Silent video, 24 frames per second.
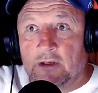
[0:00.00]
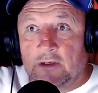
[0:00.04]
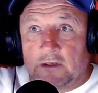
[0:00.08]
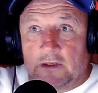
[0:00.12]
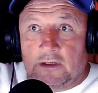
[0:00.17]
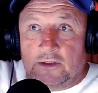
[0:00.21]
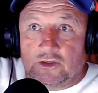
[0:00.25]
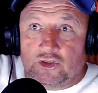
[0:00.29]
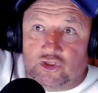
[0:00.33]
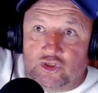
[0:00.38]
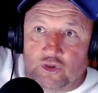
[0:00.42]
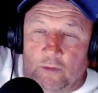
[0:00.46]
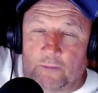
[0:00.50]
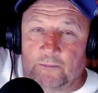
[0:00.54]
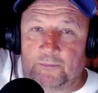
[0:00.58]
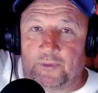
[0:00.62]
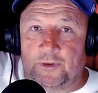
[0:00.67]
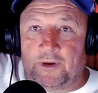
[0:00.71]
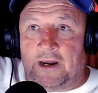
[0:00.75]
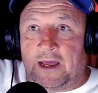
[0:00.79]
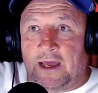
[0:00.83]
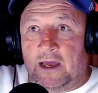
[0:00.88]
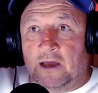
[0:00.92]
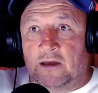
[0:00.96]
yeah. jump
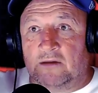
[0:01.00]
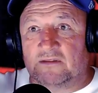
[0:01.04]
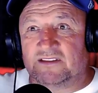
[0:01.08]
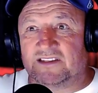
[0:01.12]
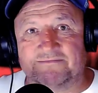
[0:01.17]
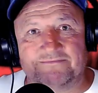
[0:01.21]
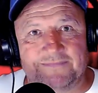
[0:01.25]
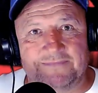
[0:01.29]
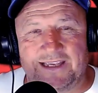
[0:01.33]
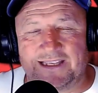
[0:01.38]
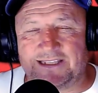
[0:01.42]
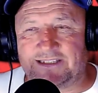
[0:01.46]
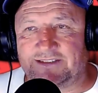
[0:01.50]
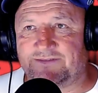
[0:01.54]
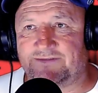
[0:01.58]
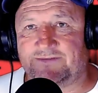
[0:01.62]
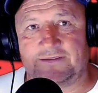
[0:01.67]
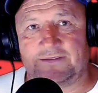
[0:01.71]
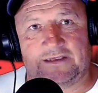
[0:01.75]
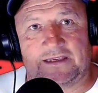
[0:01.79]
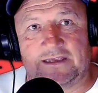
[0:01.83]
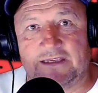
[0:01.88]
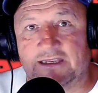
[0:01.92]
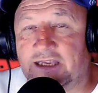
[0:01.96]
around, and it's
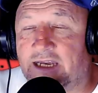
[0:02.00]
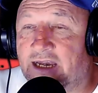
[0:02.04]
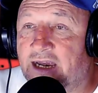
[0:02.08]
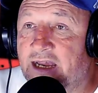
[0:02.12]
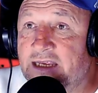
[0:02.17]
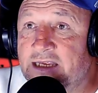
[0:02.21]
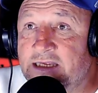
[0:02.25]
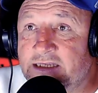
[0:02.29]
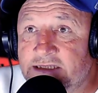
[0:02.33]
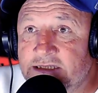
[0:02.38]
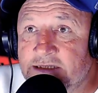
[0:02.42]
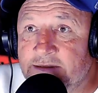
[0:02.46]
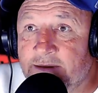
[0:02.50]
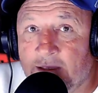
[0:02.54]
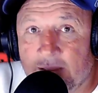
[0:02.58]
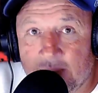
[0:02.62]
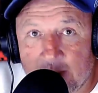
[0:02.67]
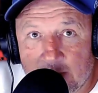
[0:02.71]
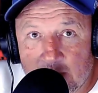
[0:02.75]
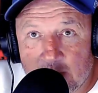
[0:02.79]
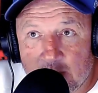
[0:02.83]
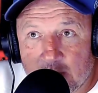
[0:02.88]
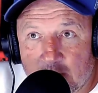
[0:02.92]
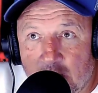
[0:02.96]
fucking crazy.
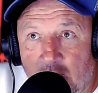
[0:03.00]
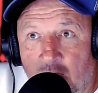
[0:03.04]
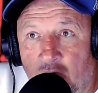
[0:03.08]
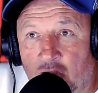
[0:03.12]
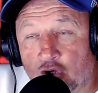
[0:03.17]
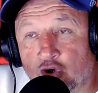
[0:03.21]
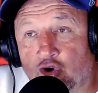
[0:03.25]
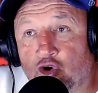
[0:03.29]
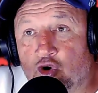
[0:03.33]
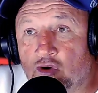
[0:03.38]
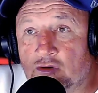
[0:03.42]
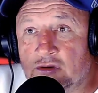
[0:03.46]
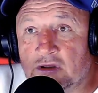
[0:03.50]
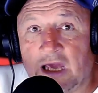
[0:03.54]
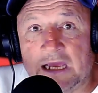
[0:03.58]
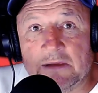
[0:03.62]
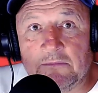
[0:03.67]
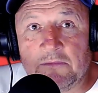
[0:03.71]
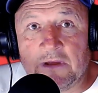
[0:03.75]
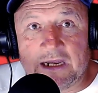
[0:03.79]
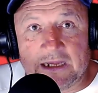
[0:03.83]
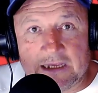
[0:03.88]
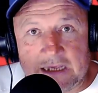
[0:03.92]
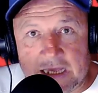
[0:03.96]
No. On a good night
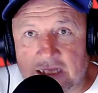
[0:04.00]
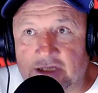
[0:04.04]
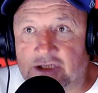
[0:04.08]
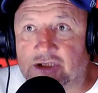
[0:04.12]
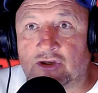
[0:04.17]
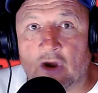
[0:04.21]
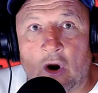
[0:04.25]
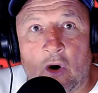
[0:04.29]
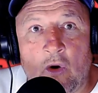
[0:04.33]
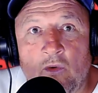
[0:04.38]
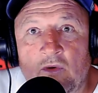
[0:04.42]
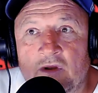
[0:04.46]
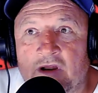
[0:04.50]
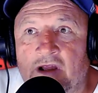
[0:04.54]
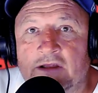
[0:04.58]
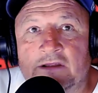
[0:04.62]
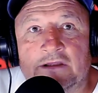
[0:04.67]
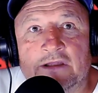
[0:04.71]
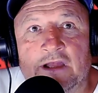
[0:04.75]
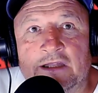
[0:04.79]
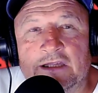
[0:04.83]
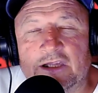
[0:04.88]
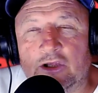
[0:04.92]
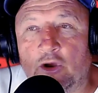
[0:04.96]
when it gets going
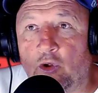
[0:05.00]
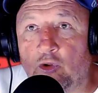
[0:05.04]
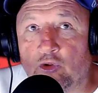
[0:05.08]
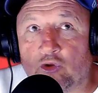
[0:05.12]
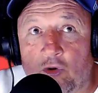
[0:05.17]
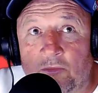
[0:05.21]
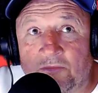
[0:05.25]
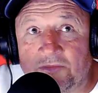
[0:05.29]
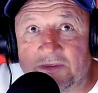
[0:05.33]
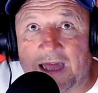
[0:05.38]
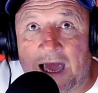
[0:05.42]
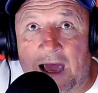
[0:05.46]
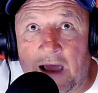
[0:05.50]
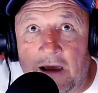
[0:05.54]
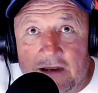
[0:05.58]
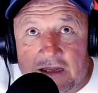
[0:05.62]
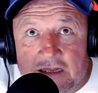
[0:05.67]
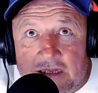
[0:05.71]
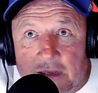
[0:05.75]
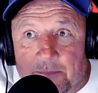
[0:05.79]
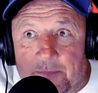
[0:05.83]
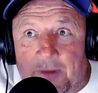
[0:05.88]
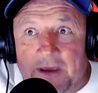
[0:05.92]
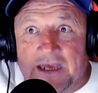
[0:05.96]
and, and they all come down
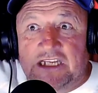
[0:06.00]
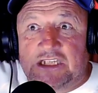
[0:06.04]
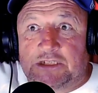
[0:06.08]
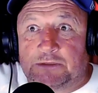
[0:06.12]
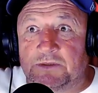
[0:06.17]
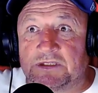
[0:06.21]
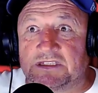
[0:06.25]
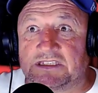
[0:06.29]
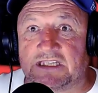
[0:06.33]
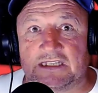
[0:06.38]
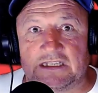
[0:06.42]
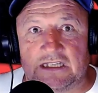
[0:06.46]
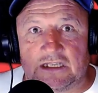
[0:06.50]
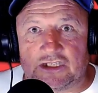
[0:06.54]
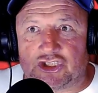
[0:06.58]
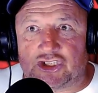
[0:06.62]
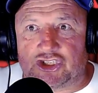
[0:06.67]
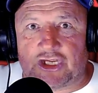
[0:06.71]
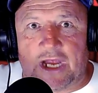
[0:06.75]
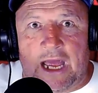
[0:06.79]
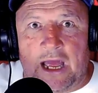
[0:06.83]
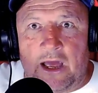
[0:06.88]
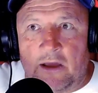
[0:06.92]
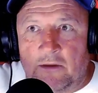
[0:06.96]
in the basements and the
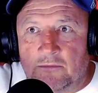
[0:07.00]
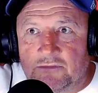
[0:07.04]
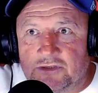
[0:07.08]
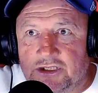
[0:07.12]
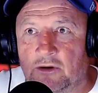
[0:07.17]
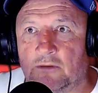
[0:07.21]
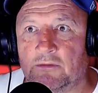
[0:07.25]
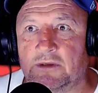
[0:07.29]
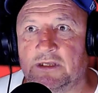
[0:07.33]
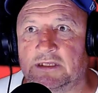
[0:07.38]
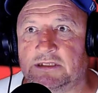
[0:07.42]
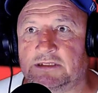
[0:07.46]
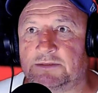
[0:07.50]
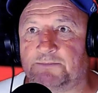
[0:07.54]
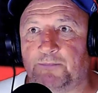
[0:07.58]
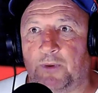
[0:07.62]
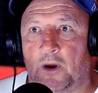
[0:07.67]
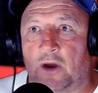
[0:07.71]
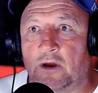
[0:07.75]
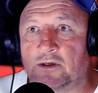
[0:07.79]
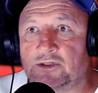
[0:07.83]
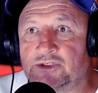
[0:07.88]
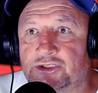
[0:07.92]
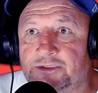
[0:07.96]
sound, you know, it's
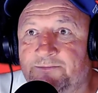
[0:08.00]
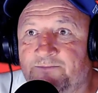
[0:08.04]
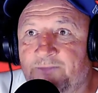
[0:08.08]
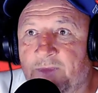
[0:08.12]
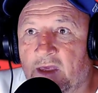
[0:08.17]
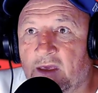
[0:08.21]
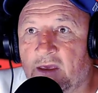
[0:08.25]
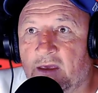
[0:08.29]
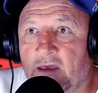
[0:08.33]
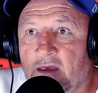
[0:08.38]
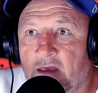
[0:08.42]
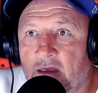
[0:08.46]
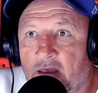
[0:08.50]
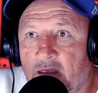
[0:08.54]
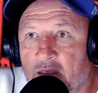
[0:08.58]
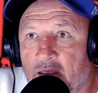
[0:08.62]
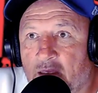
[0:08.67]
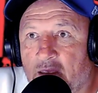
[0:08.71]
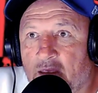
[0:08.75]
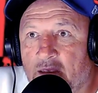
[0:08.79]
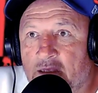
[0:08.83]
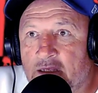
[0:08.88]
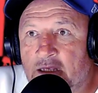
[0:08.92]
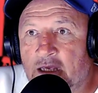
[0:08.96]
bosh.
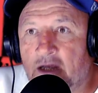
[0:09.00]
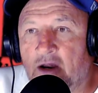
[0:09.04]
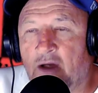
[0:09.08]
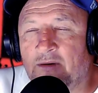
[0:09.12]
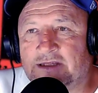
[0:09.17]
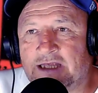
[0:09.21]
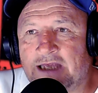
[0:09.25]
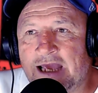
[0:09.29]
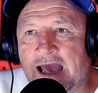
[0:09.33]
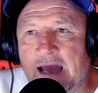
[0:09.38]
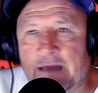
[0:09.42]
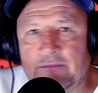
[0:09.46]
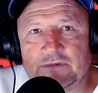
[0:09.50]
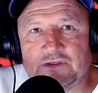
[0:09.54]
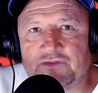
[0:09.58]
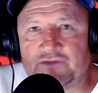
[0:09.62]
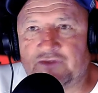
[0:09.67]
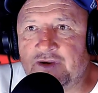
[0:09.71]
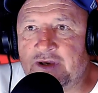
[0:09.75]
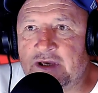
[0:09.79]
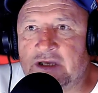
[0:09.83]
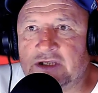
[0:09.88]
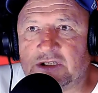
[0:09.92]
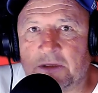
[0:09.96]
Good atmosphere. You know, the
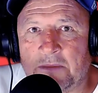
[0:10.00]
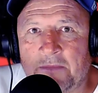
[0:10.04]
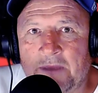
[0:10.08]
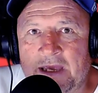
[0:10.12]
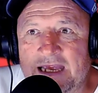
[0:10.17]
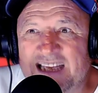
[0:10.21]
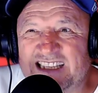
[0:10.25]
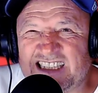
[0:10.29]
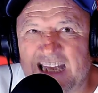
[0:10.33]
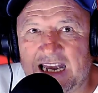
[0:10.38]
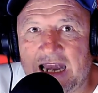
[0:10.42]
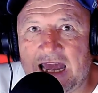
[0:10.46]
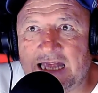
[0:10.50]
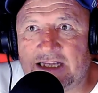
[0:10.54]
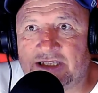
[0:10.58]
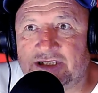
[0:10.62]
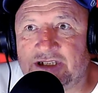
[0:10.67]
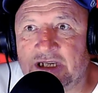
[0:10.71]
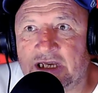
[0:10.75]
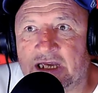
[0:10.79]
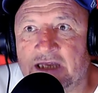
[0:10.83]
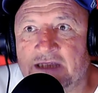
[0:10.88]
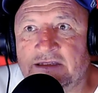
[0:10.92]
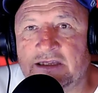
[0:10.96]
atmosphere is amazing. It's
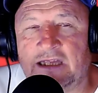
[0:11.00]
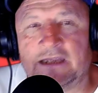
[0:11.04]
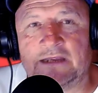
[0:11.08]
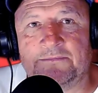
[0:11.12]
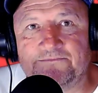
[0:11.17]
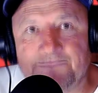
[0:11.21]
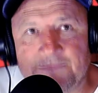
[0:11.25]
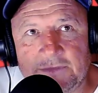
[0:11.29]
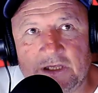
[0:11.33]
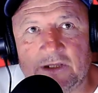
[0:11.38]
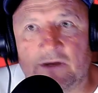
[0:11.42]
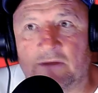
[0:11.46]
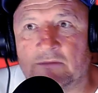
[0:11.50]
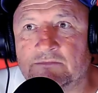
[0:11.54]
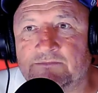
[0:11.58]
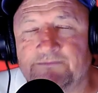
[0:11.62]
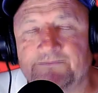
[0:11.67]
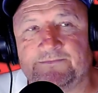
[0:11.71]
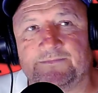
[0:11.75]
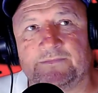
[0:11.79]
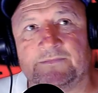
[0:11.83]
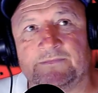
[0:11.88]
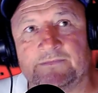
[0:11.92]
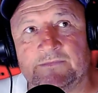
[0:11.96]
electric, and then you know,
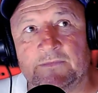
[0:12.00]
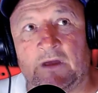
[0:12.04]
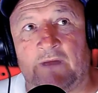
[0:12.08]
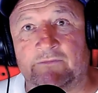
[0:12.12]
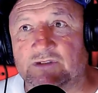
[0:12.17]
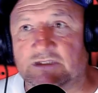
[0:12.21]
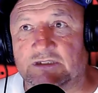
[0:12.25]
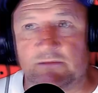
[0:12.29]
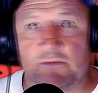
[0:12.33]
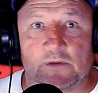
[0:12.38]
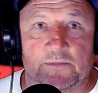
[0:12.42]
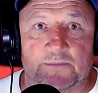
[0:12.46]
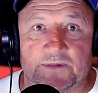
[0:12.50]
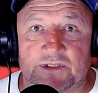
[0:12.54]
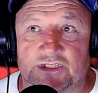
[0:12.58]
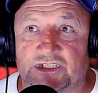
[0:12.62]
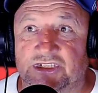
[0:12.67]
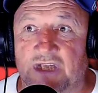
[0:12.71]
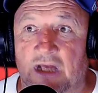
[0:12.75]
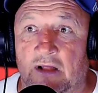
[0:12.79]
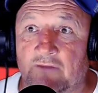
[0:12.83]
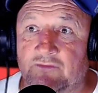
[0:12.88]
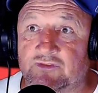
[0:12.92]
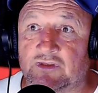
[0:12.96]
obviously with
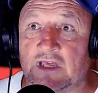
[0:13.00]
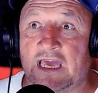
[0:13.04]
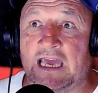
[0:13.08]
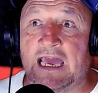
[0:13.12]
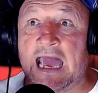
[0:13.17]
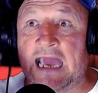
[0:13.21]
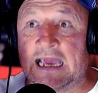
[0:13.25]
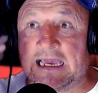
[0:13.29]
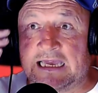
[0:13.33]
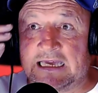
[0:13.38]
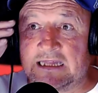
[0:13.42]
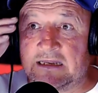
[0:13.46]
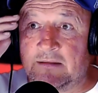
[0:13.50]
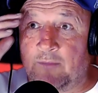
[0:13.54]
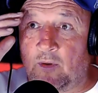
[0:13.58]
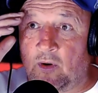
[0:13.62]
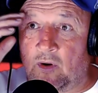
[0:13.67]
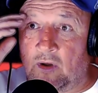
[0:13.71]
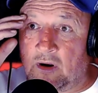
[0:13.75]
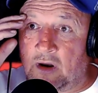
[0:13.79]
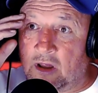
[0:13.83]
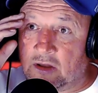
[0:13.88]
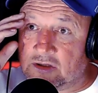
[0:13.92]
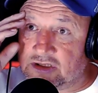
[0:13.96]
myself egging them
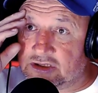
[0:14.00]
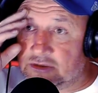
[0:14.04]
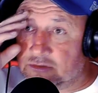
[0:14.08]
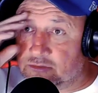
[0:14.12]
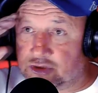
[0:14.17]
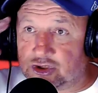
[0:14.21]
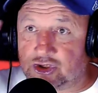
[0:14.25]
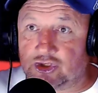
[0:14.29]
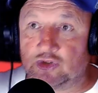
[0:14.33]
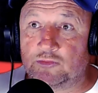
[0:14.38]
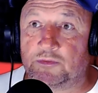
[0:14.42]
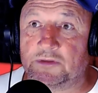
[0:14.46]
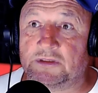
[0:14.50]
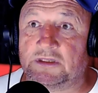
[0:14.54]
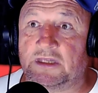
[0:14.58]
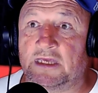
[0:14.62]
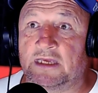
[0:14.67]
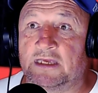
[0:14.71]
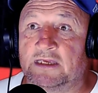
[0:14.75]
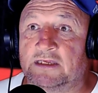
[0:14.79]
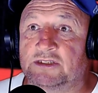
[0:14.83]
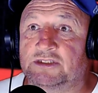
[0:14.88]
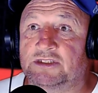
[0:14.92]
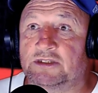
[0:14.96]
all on to do stupid
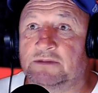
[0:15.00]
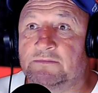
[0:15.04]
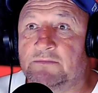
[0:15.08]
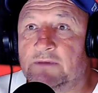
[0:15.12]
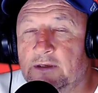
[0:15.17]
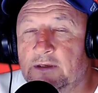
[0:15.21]
things. And